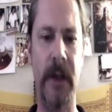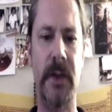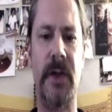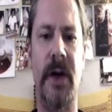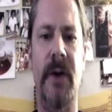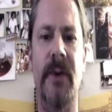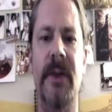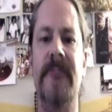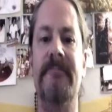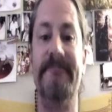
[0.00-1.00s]
So
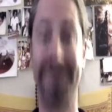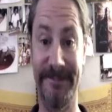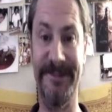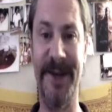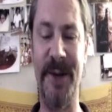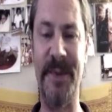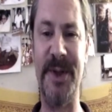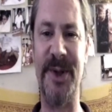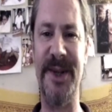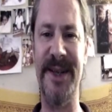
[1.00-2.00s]
I hope you
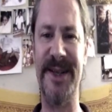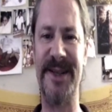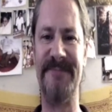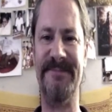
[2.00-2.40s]
enjoyed this.